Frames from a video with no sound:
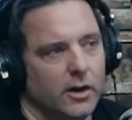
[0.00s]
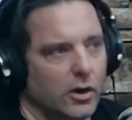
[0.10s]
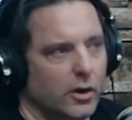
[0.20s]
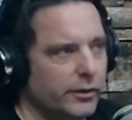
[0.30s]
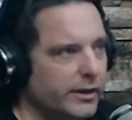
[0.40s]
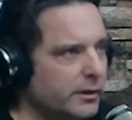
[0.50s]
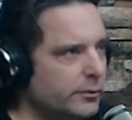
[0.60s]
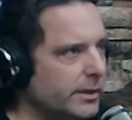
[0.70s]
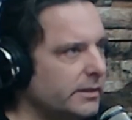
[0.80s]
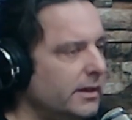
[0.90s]
all the
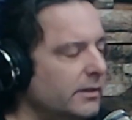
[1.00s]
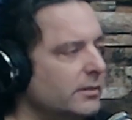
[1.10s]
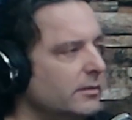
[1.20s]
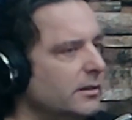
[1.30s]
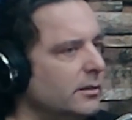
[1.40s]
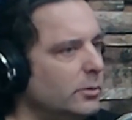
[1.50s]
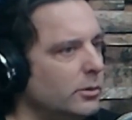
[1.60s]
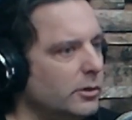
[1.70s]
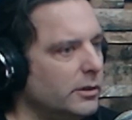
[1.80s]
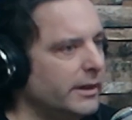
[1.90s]
expectations in the
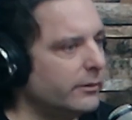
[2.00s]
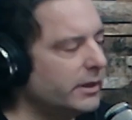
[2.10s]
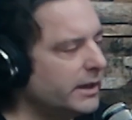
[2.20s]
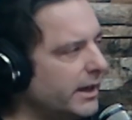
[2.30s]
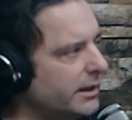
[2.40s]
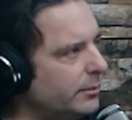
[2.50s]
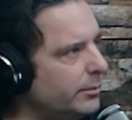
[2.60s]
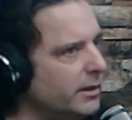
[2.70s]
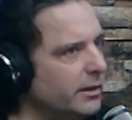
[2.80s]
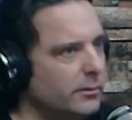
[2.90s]
world, every hockey
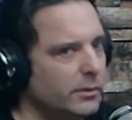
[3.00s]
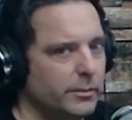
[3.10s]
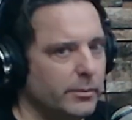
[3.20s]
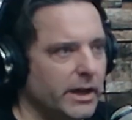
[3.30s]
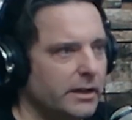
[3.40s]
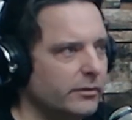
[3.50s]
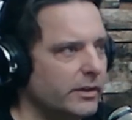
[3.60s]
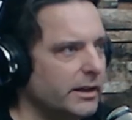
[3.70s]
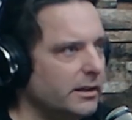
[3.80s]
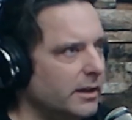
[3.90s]
parent with a
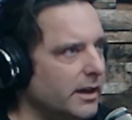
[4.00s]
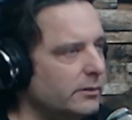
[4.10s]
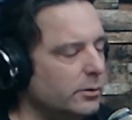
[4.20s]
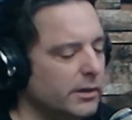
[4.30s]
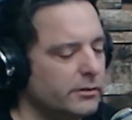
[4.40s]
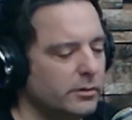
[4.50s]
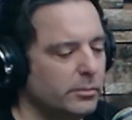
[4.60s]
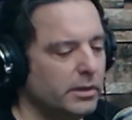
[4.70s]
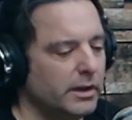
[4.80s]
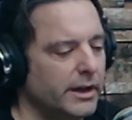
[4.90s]
magnifying glass watching
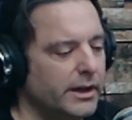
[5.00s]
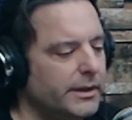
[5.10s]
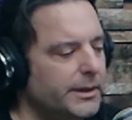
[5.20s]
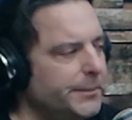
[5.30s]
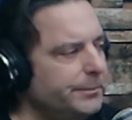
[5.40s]
them play.